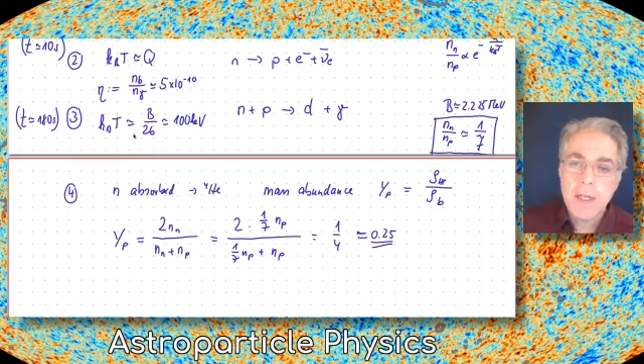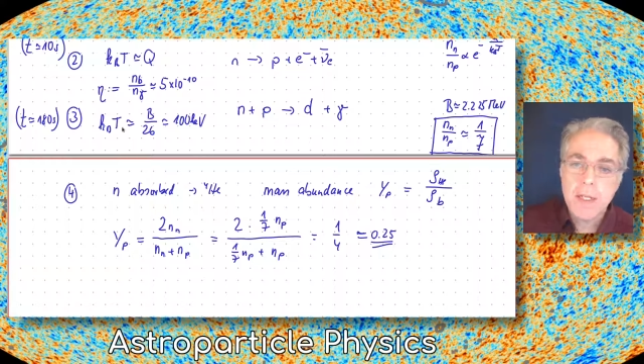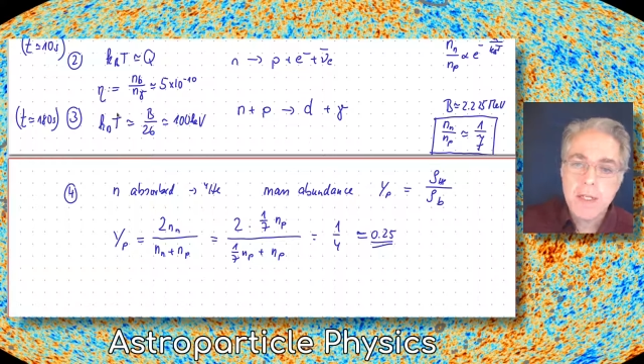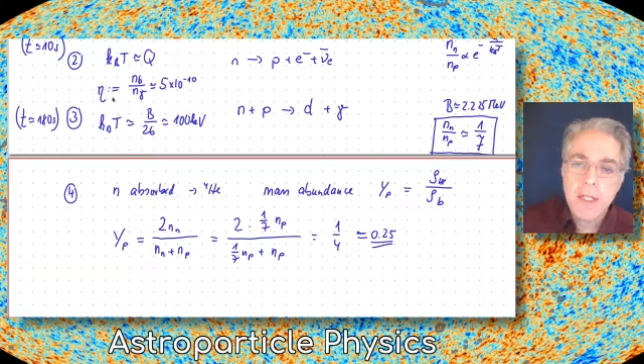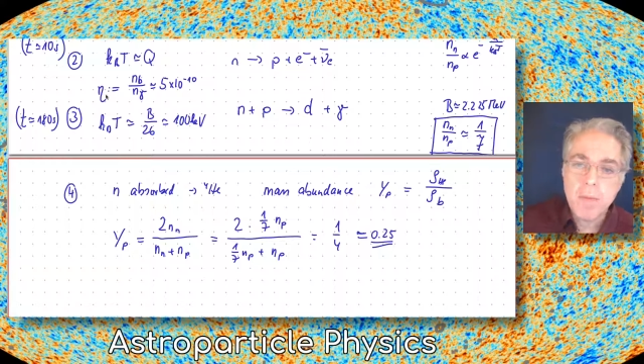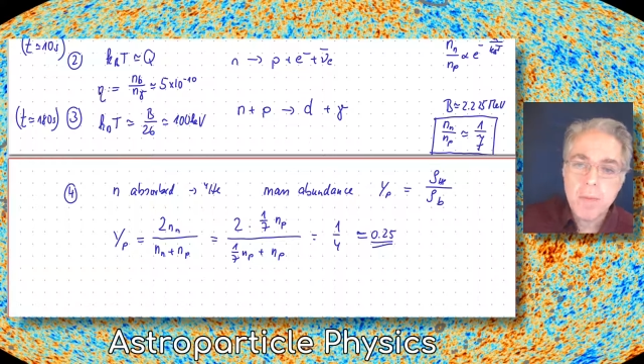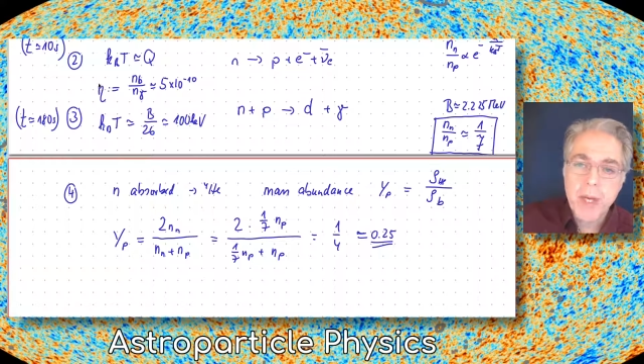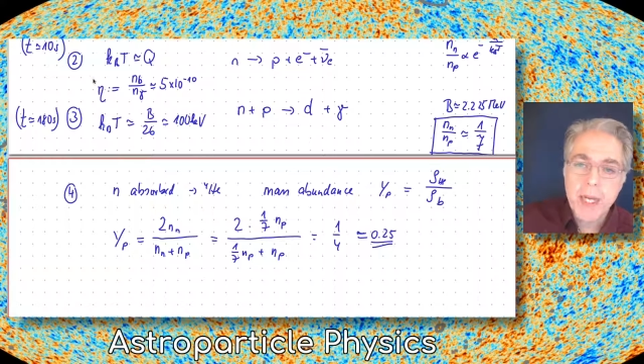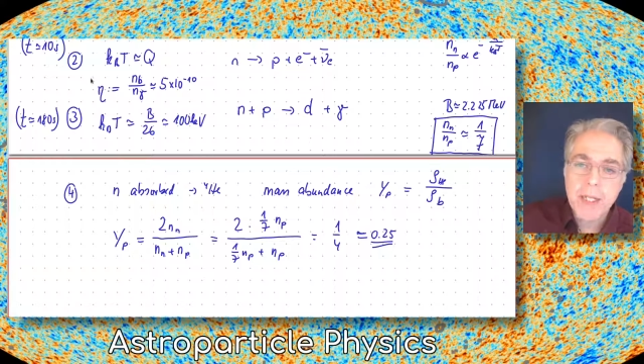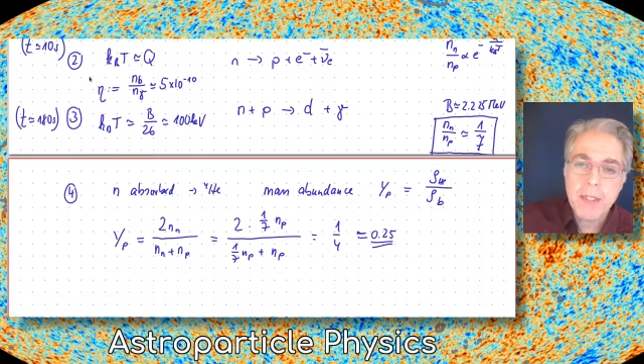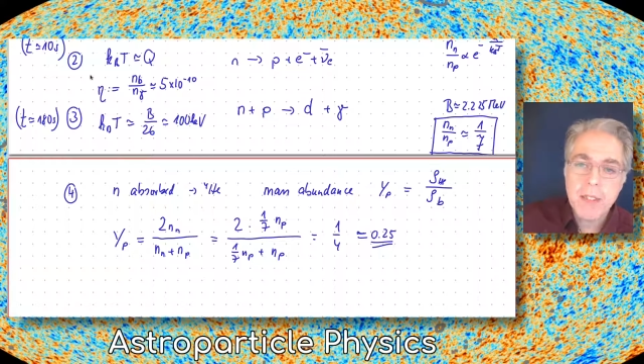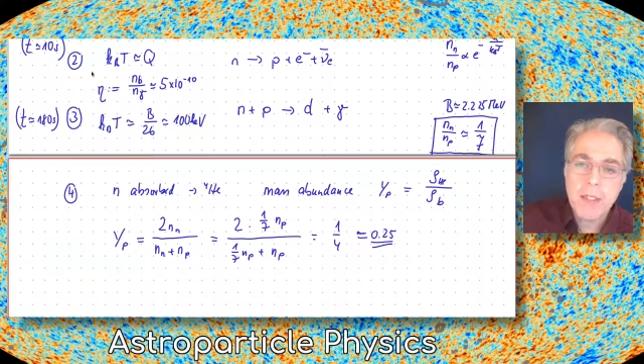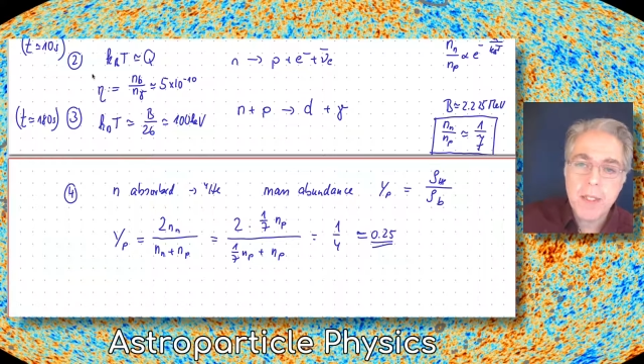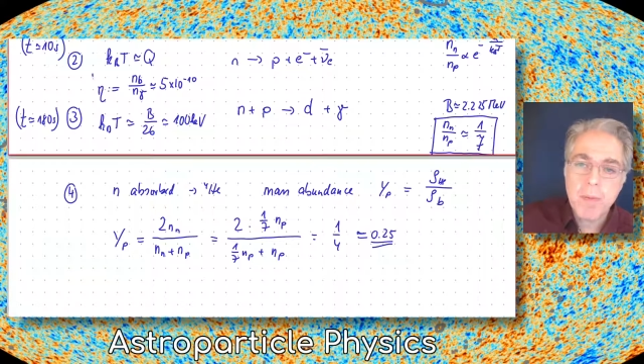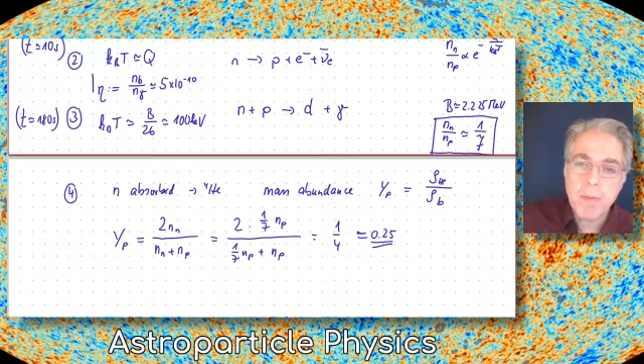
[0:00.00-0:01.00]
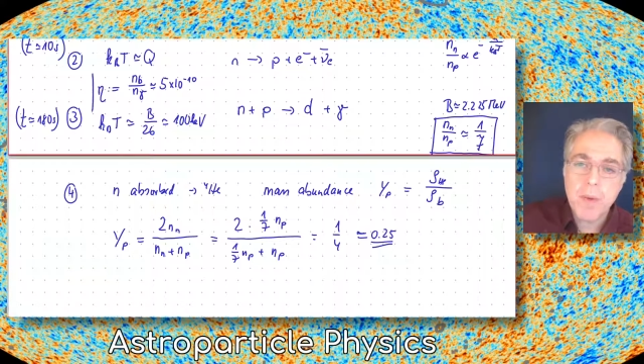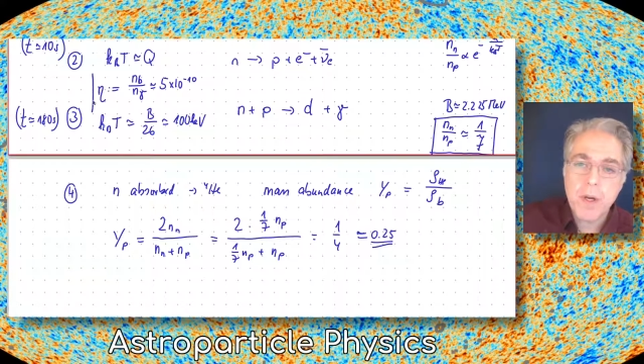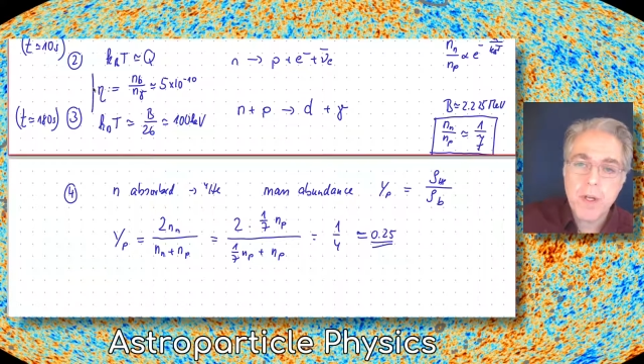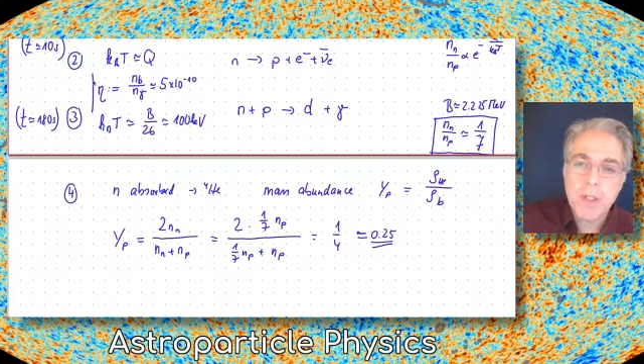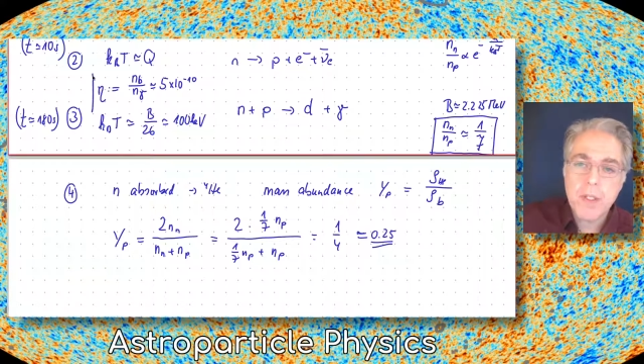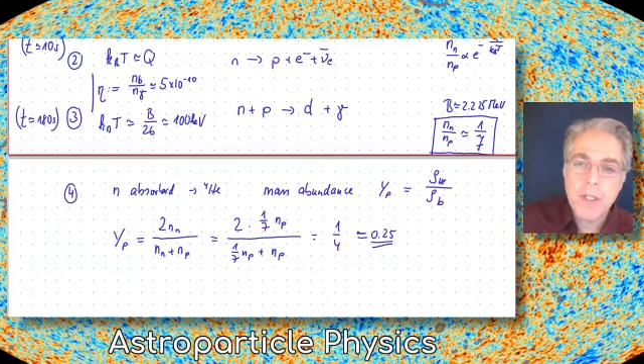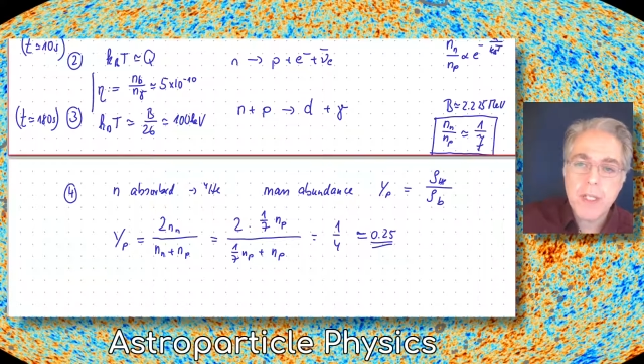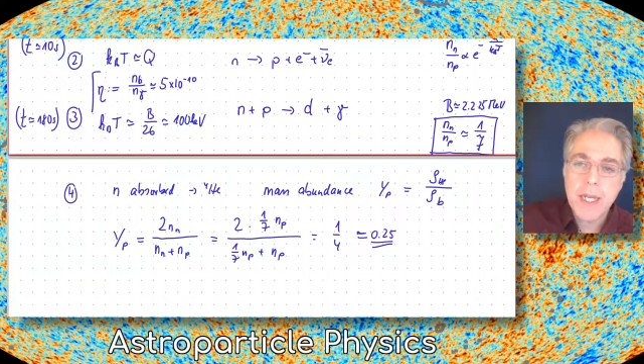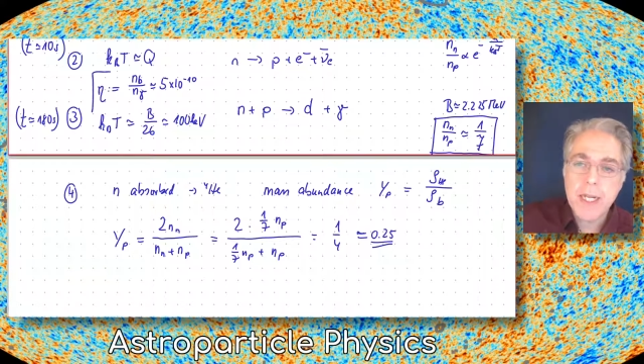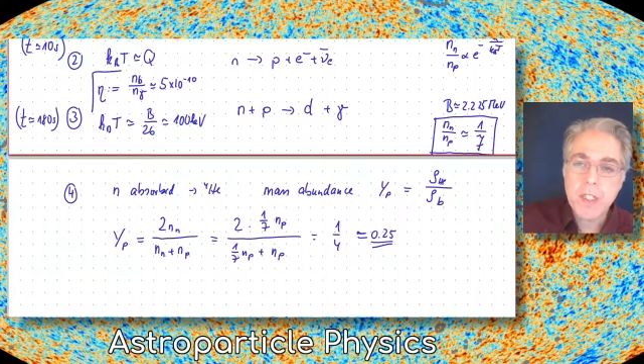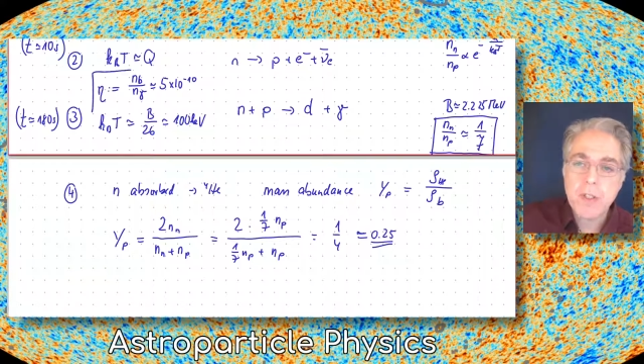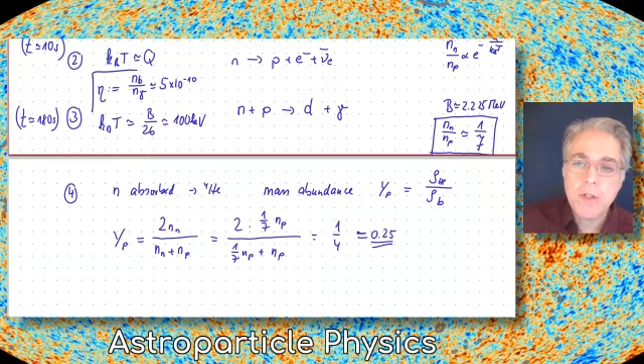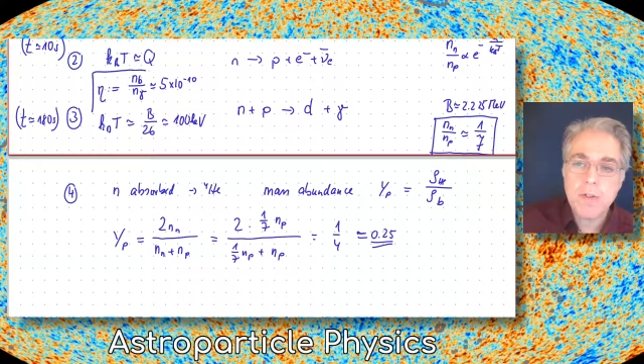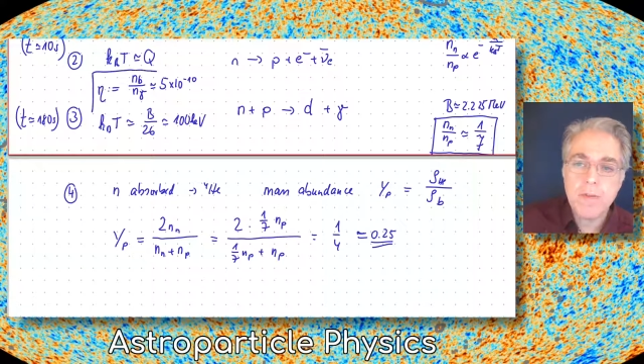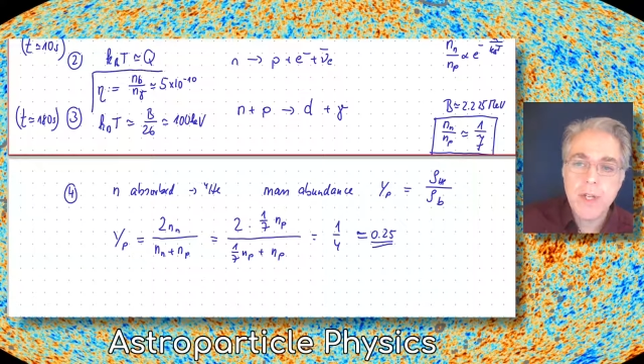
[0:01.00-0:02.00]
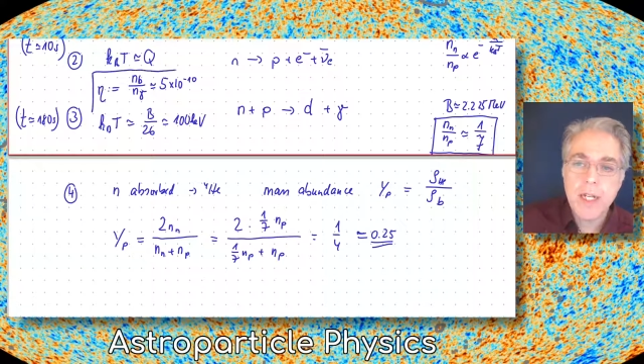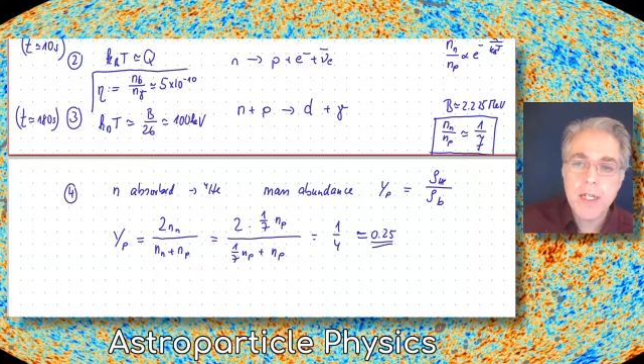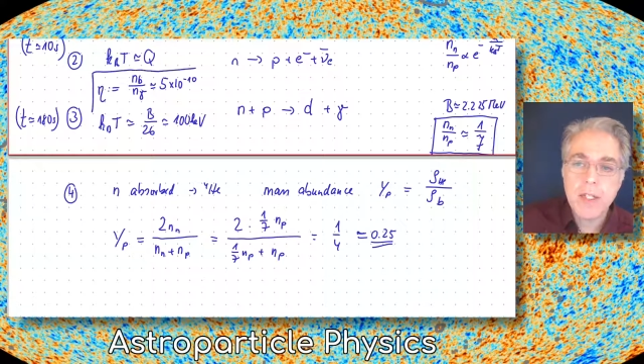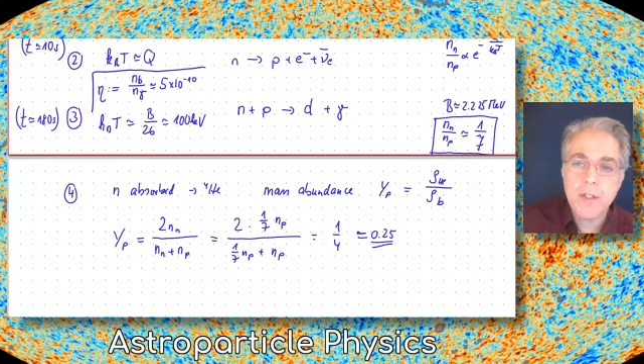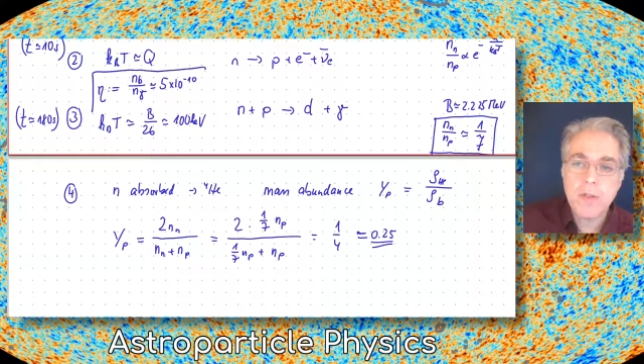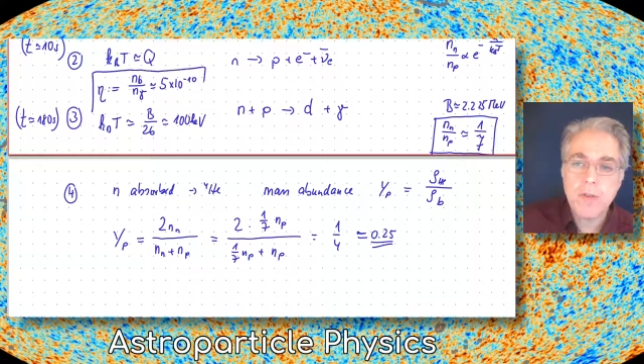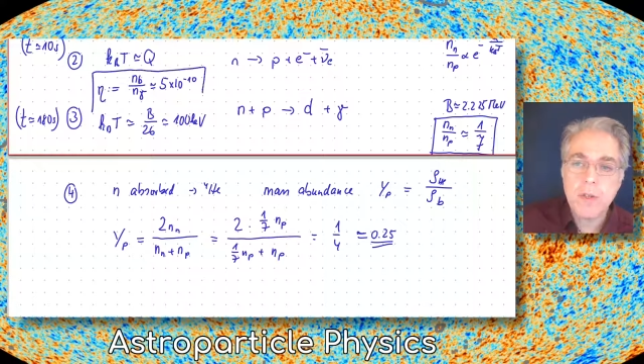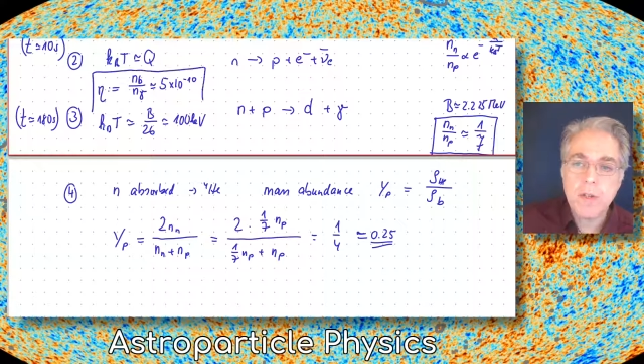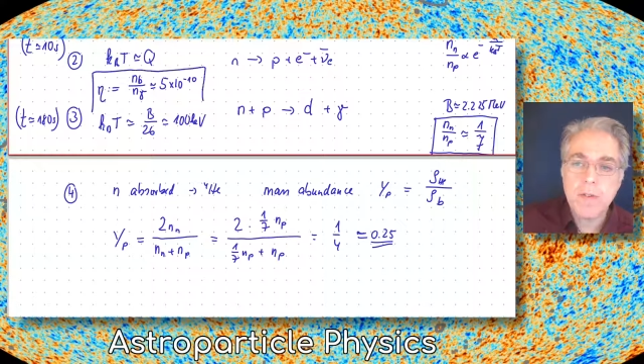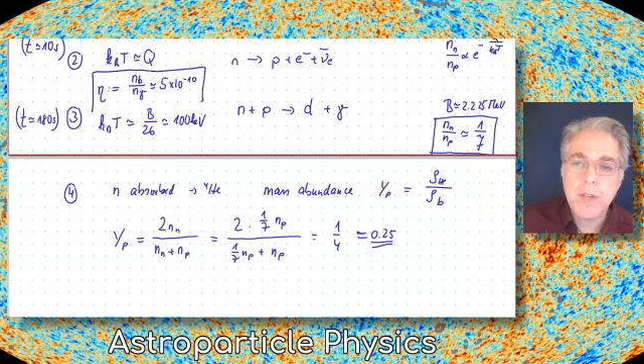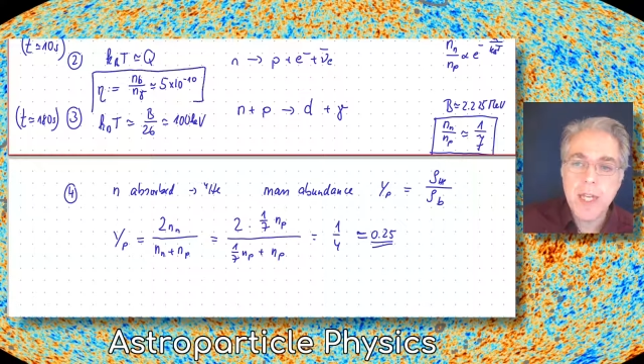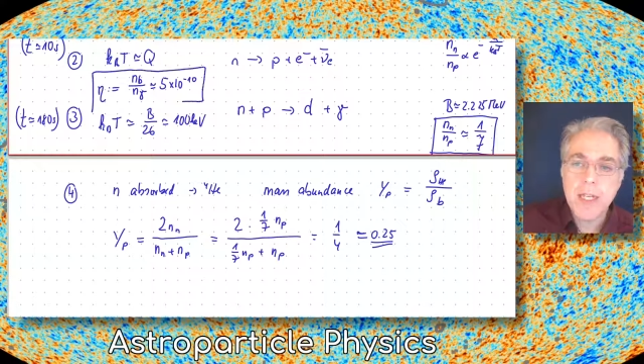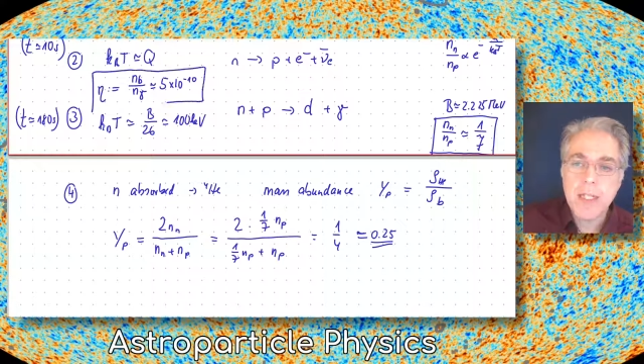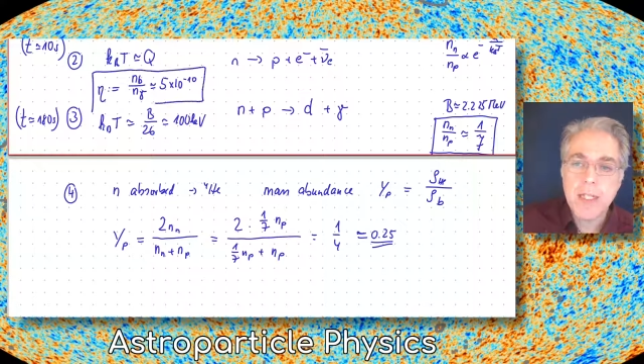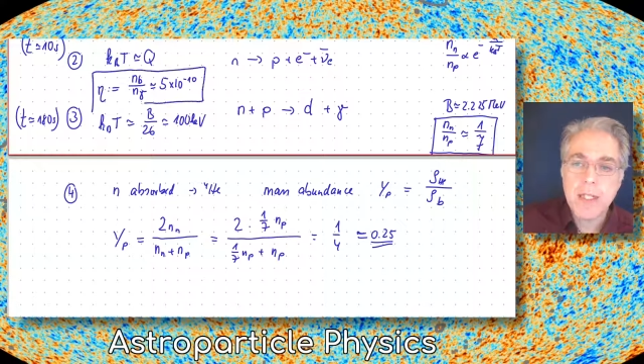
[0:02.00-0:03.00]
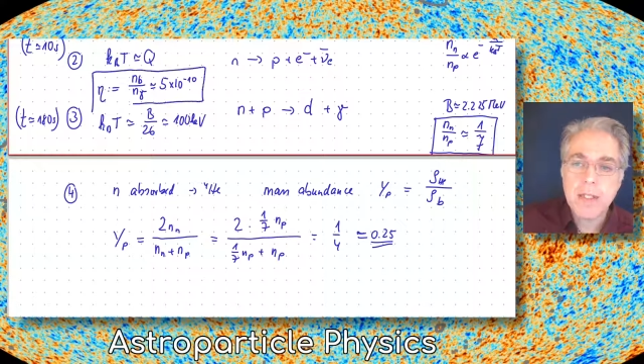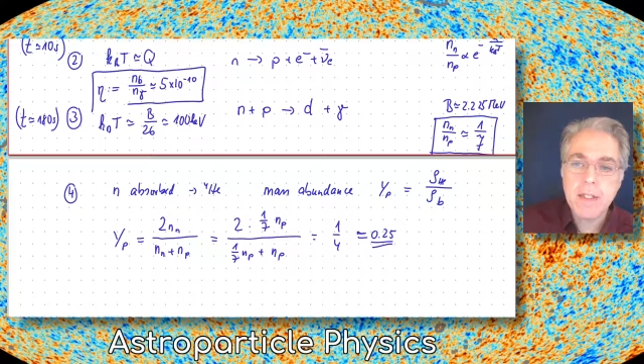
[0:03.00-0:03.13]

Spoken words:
depends upon the actual value of eta,